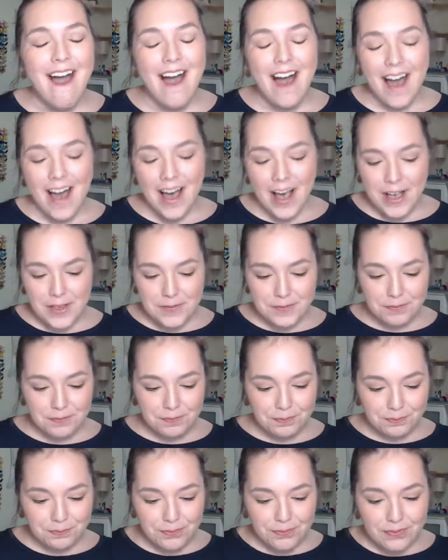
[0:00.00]

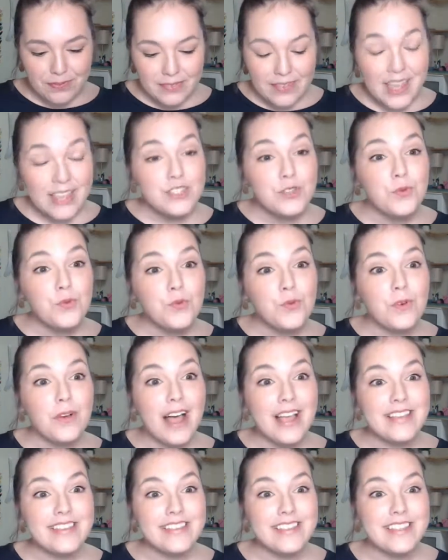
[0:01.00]
Yeah, so
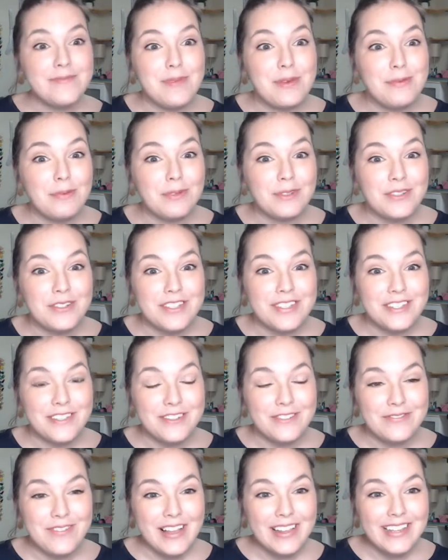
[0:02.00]
I see people are still
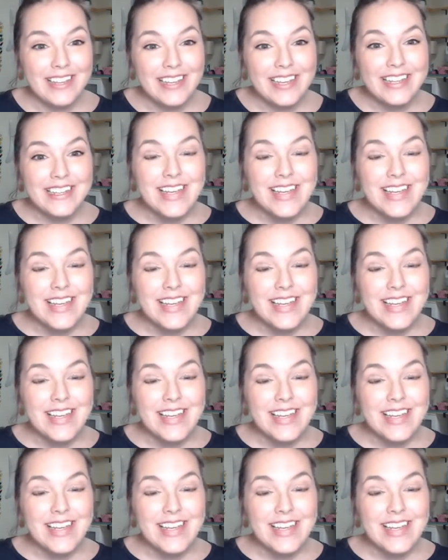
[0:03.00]
filing in.